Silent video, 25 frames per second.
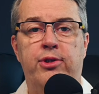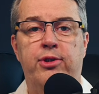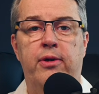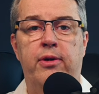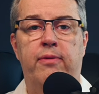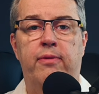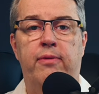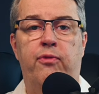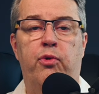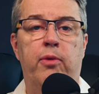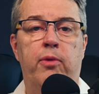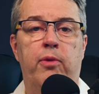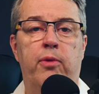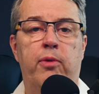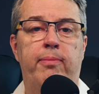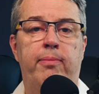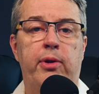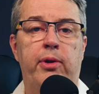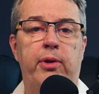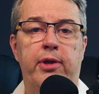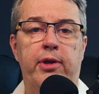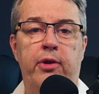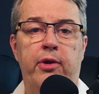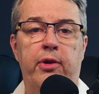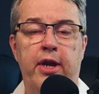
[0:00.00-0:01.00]
for building
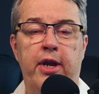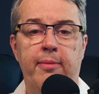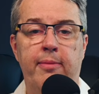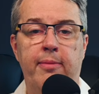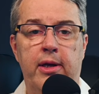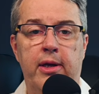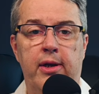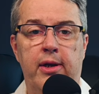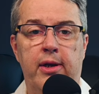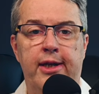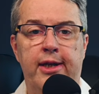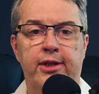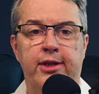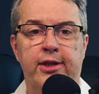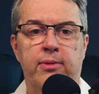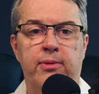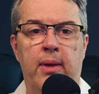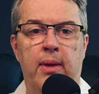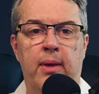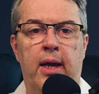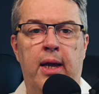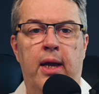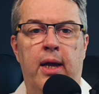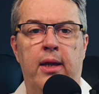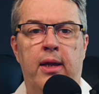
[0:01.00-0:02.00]
your email list.
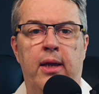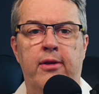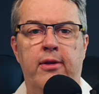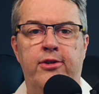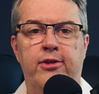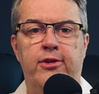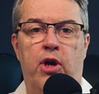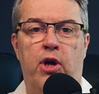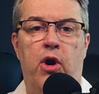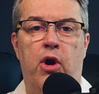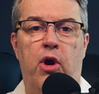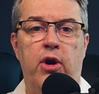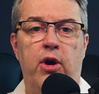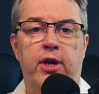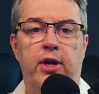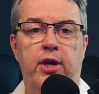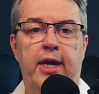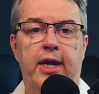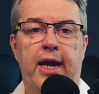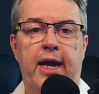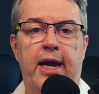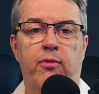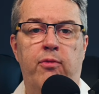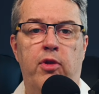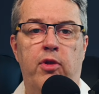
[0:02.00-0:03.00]
There's a hard
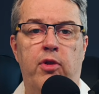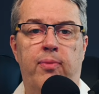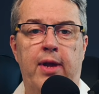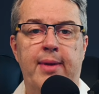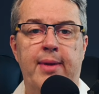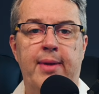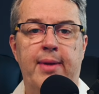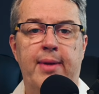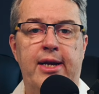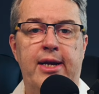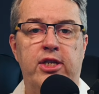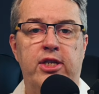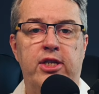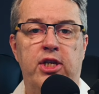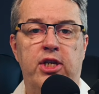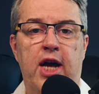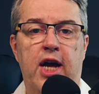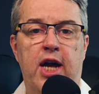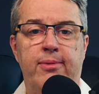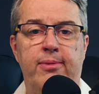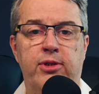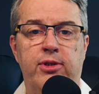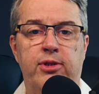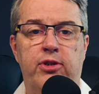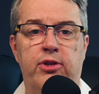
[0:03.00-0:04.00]
gate where the playback
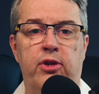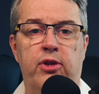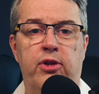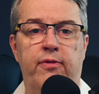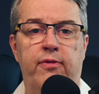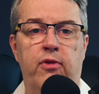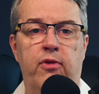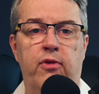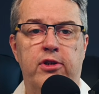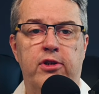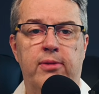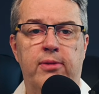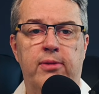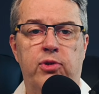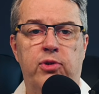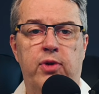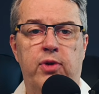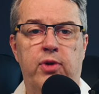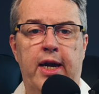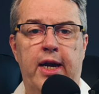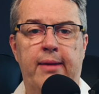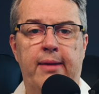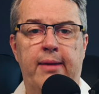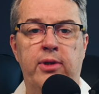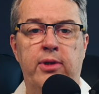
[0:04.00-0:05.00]
stops until the viewer
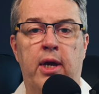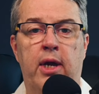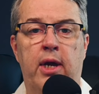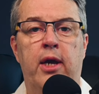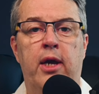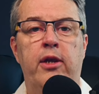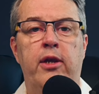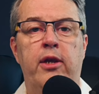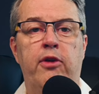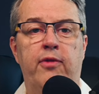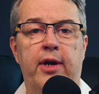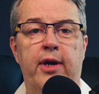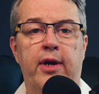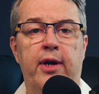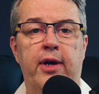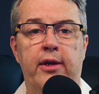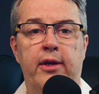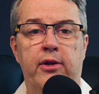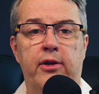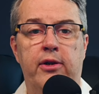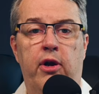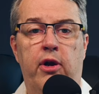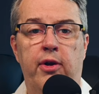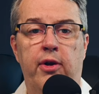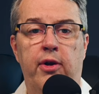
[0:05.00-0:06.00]
subscribes. You've got a
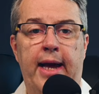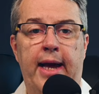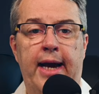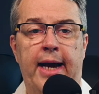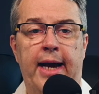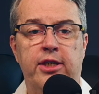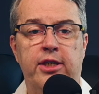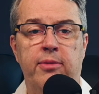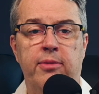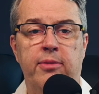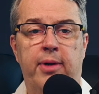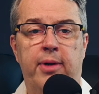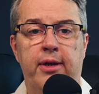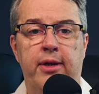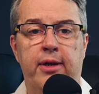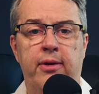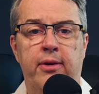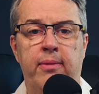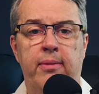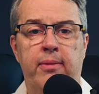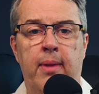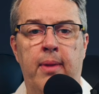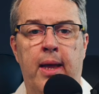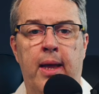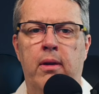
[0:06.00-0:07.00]
call to action button.
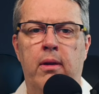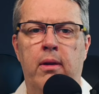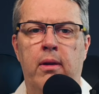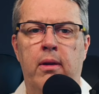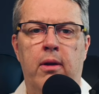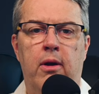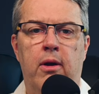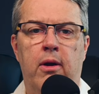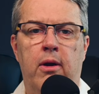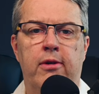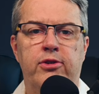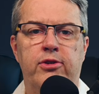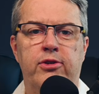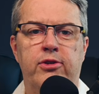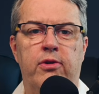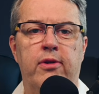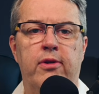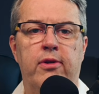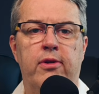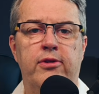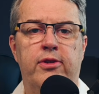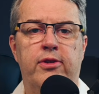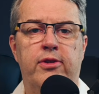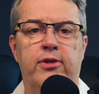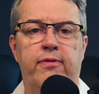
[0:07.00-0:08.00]
Also,
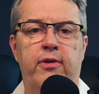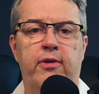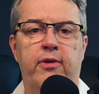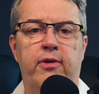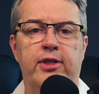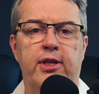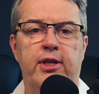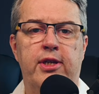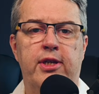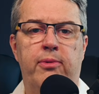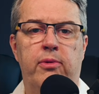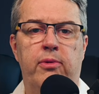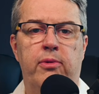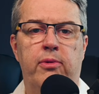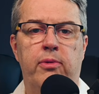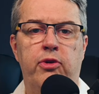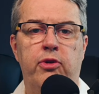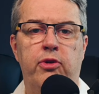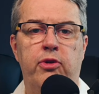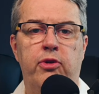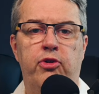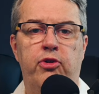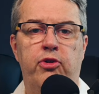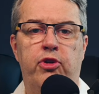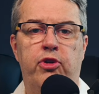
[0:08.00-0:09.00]
there's the very simple
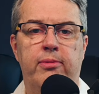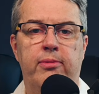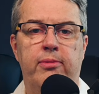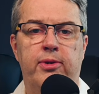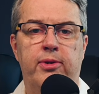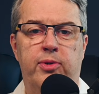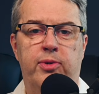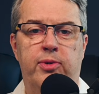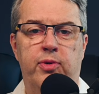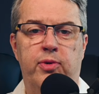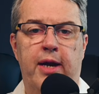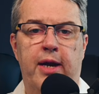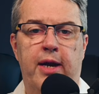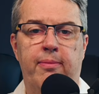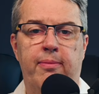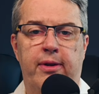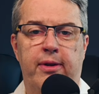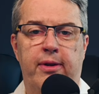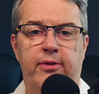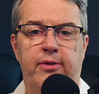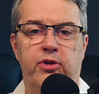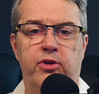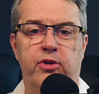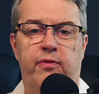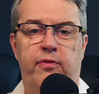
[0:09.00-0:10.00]
YouTube subscribe button.
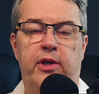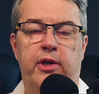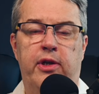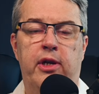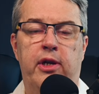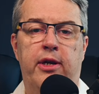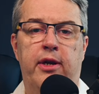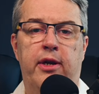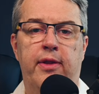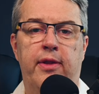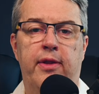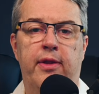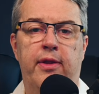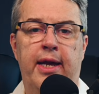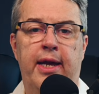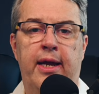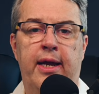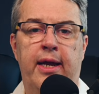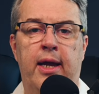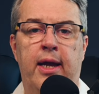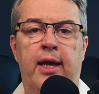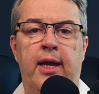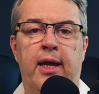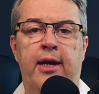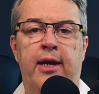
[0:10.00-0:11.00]
So if you click on that,
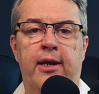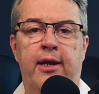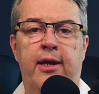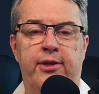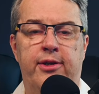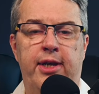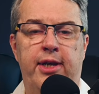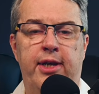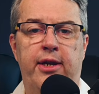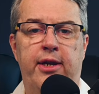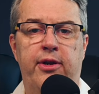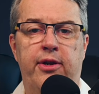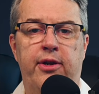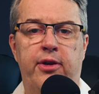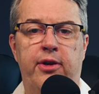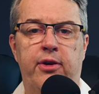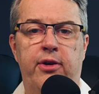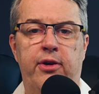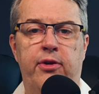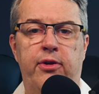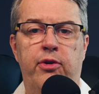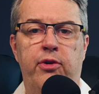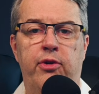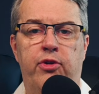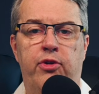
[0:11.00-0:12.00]
it'll take you to your
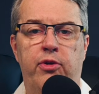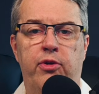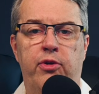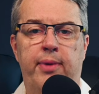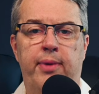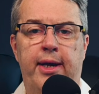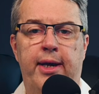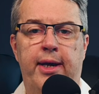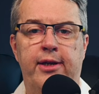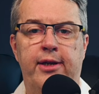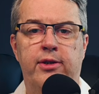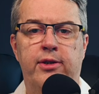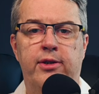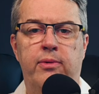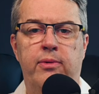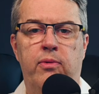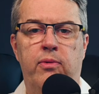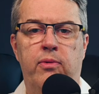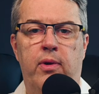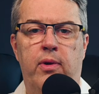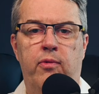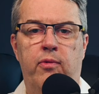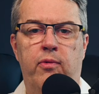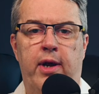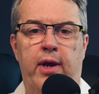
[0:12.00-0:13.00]
YouTube page
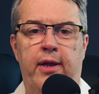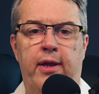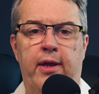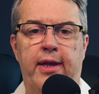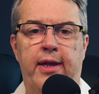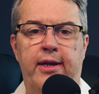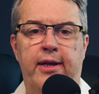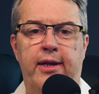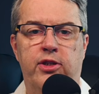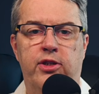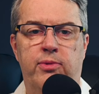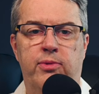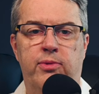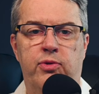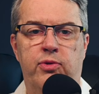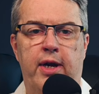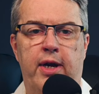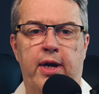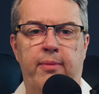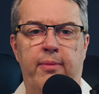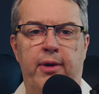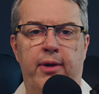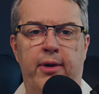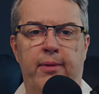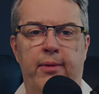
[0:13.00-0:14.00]
and they can subscribe
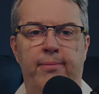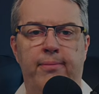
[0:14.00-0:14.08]
there.